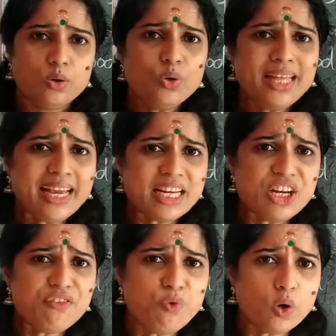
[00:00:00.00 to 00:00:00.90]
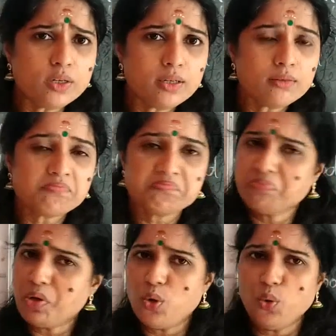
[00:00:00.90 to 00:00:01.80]
Could they get enough water?
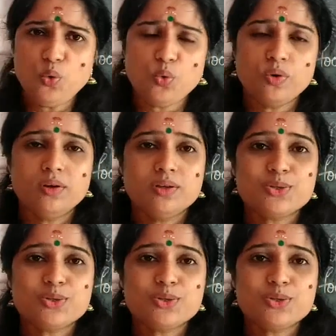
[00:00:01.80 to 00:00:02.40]
No.